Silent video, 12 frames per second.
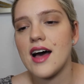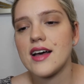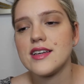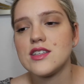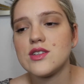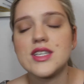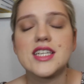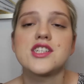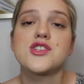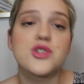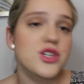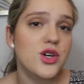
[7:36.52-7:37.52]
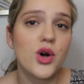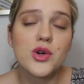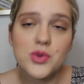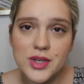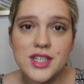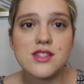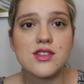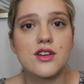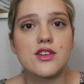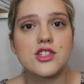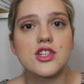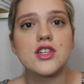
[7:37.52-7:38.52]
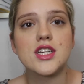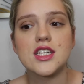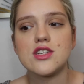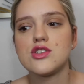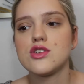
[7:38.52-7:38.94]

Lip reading: You need to do your own research. You need